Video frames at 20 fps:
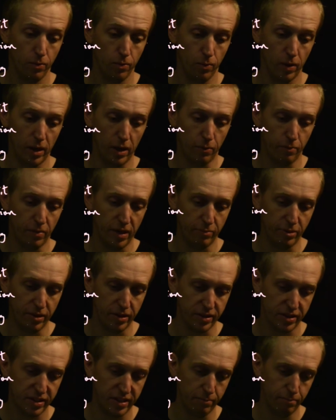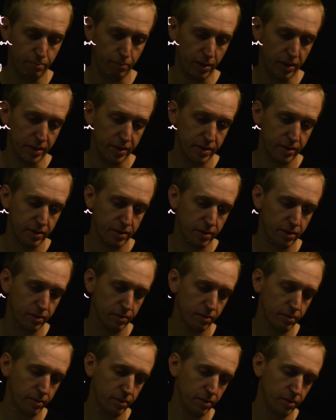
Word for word: well, maybe the simplest